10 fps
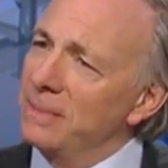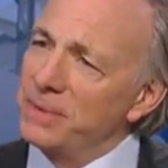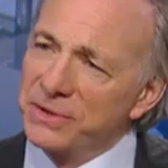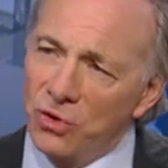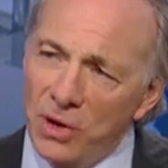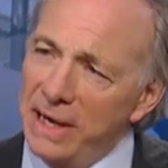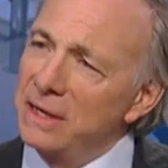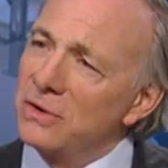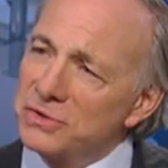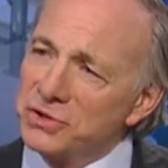But
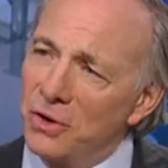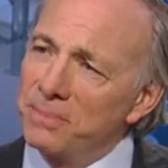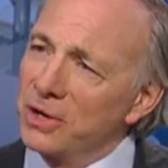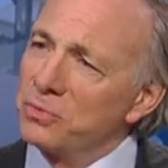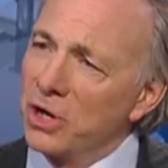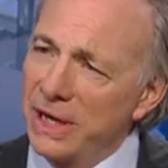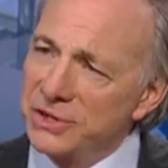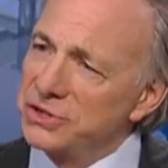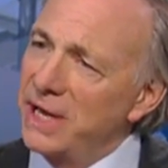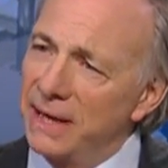credit also
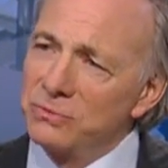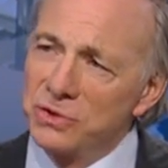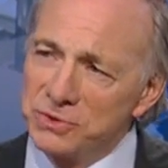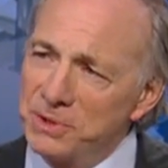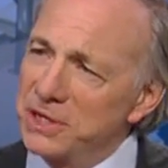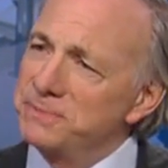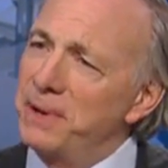creates debt, which means